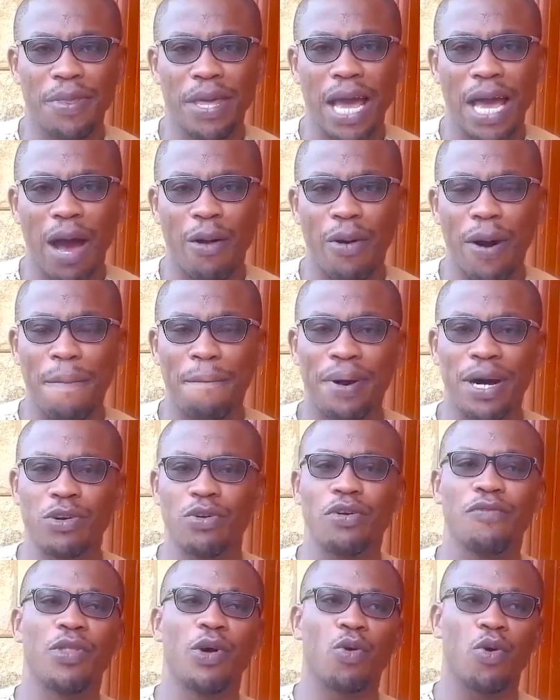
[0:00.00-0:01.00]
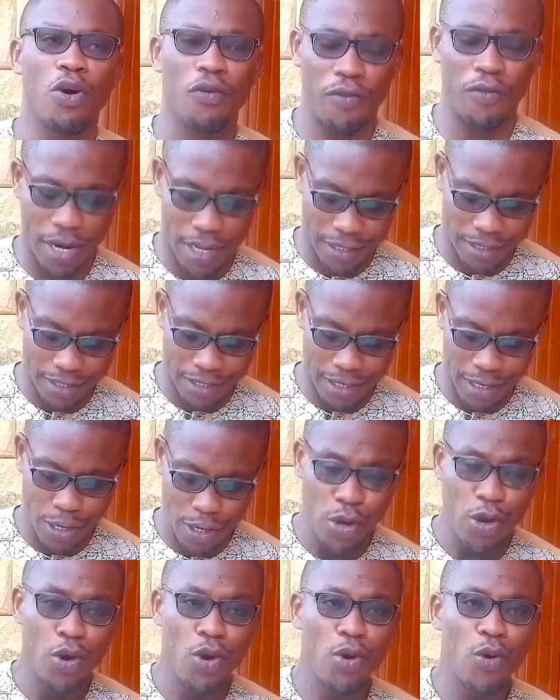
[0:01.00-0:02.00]
our part of the covenant.
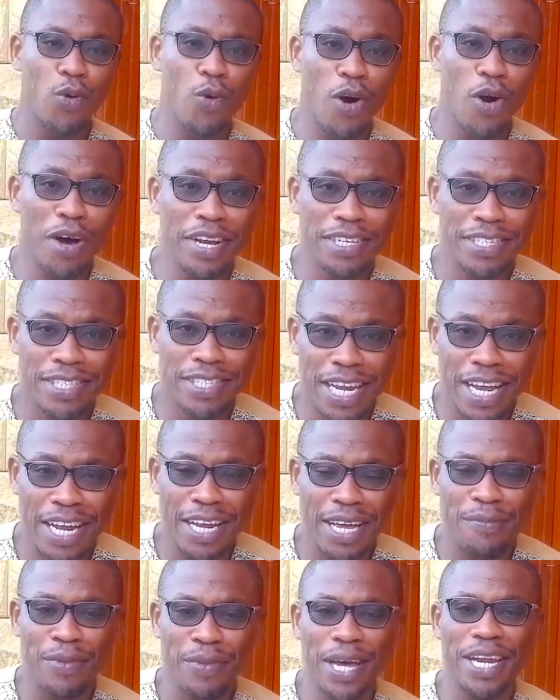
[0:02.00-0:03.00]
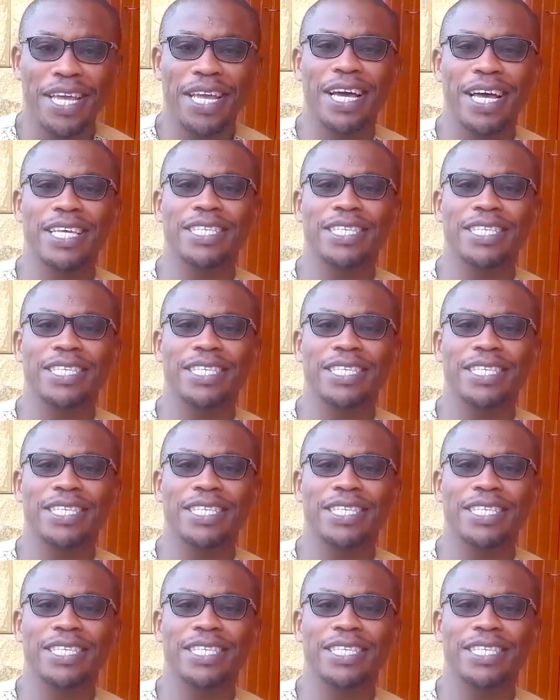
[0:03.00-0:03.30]
God is telling them that he has